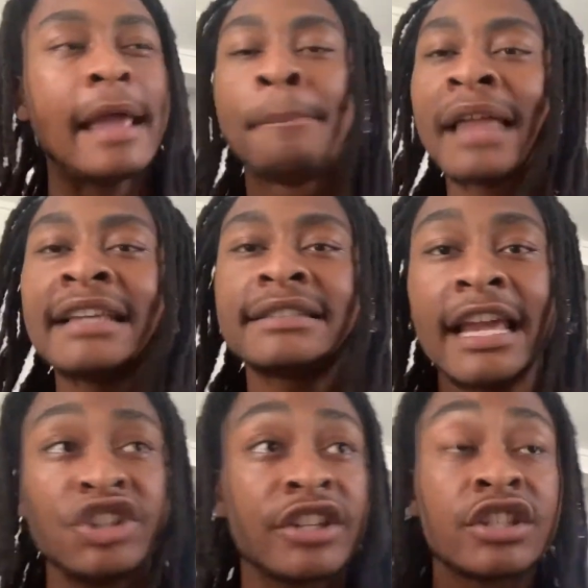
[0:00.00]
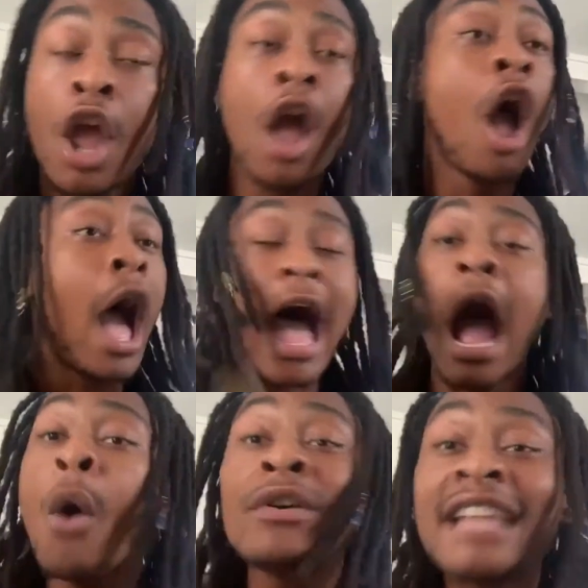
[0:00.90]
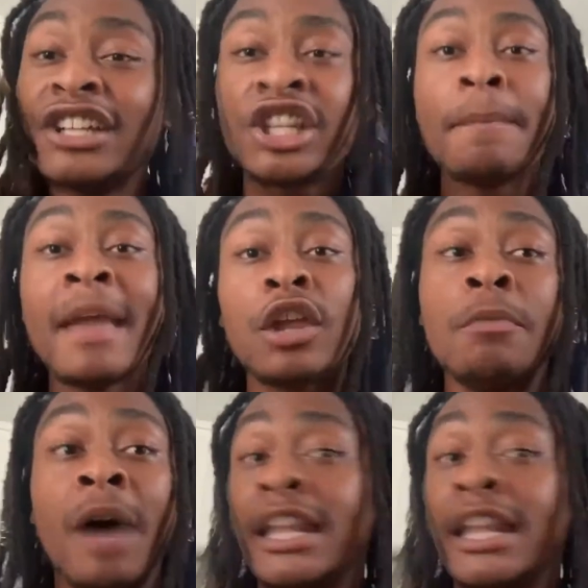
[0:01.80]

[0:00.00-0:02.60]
and PlayStations. How is that shit making you